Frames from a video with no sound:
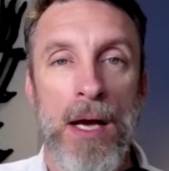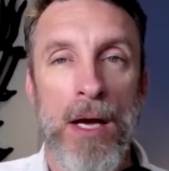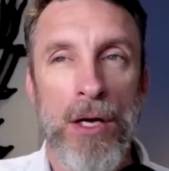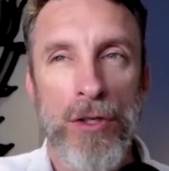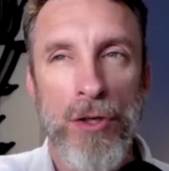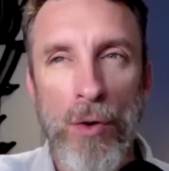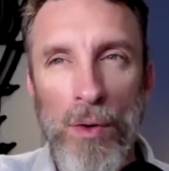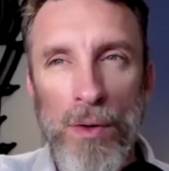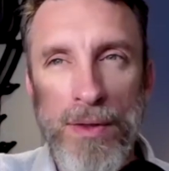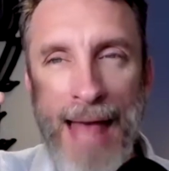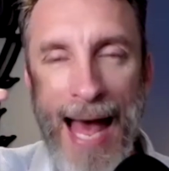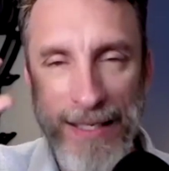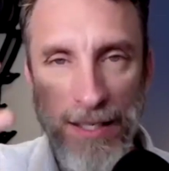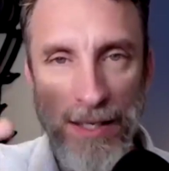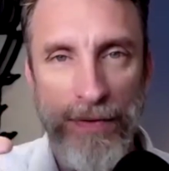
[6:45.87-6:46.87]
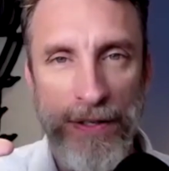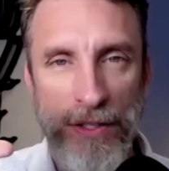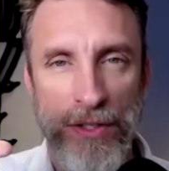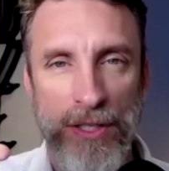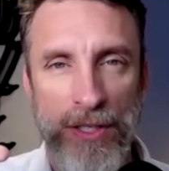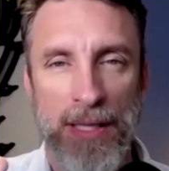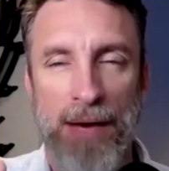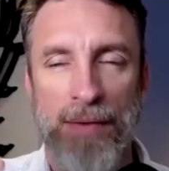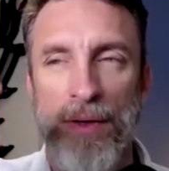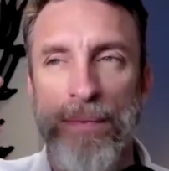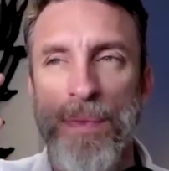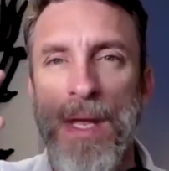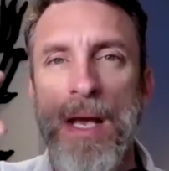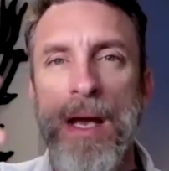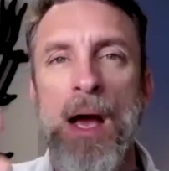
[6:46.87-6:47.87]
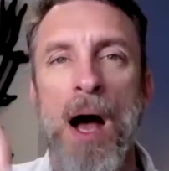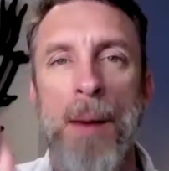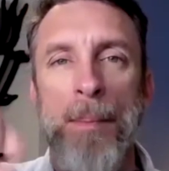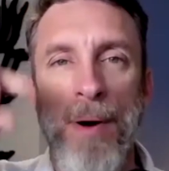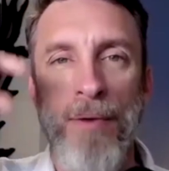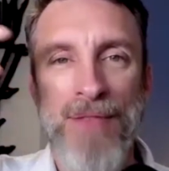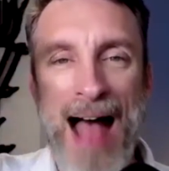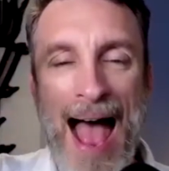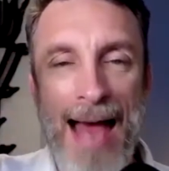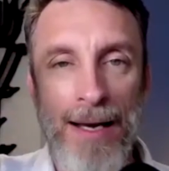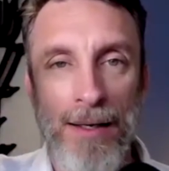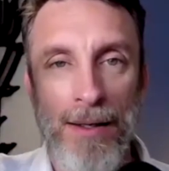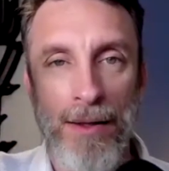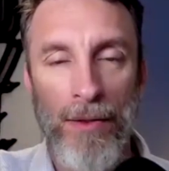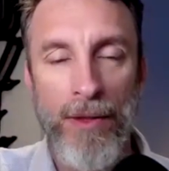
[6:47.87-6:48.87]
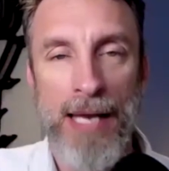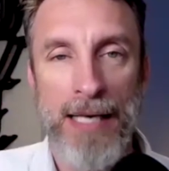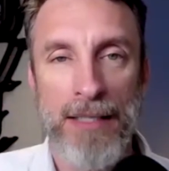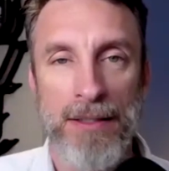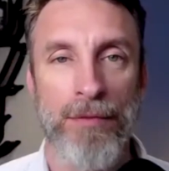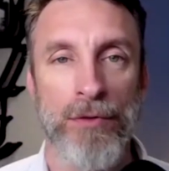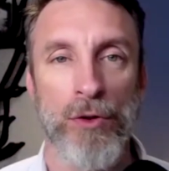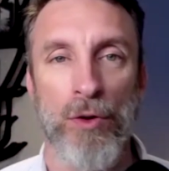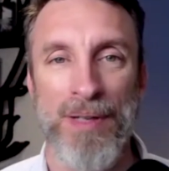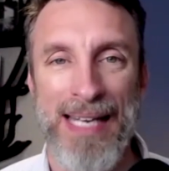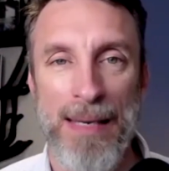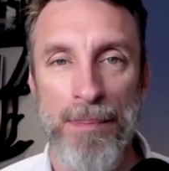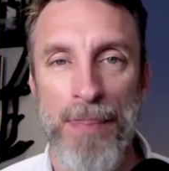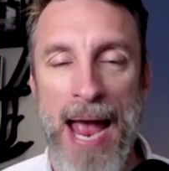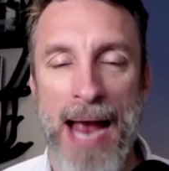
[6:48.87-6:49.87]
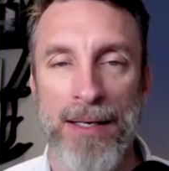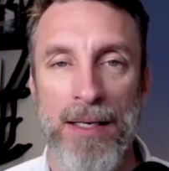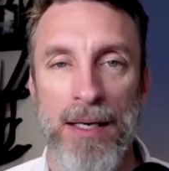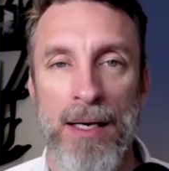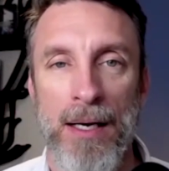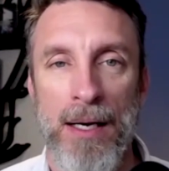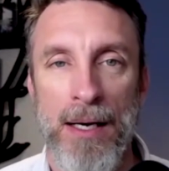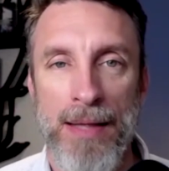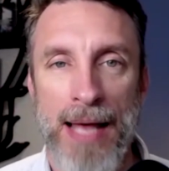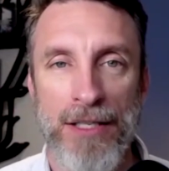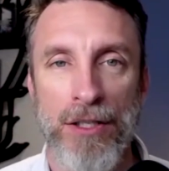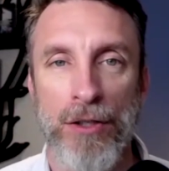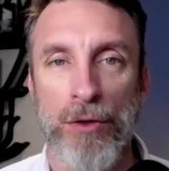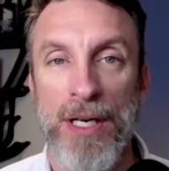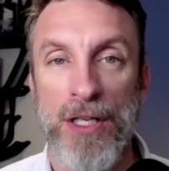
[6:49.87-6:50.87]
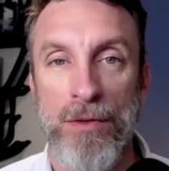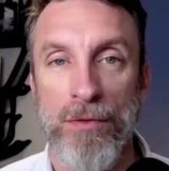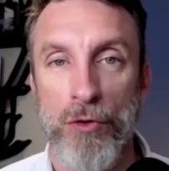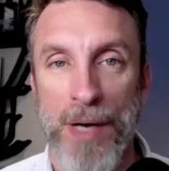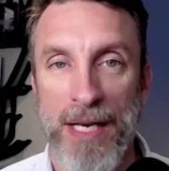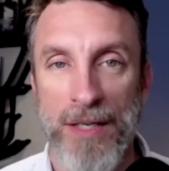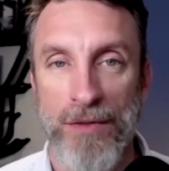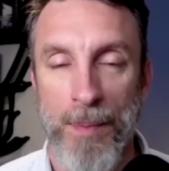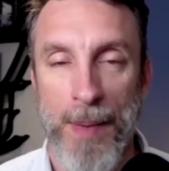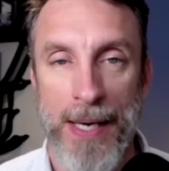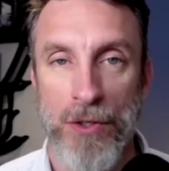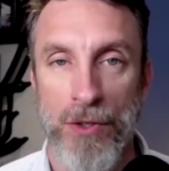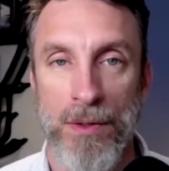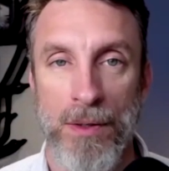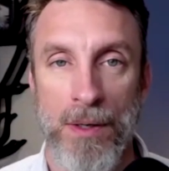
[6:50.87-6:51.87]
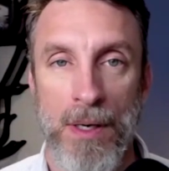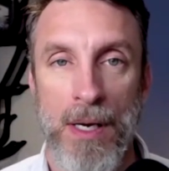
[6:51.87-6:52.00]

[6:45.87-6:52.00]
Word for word: So that's the efficiency level. Above that, the next level is called impact. That's the creation of transformation.